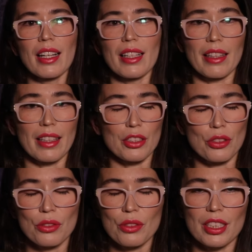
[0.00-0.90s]
and they
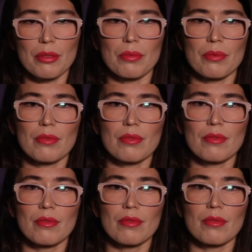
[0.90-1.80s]
do it
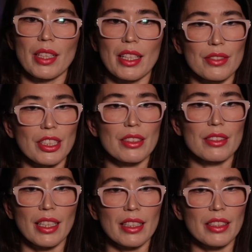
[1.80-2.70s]
every
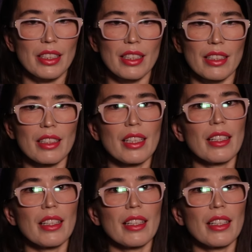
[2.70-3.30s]
second year.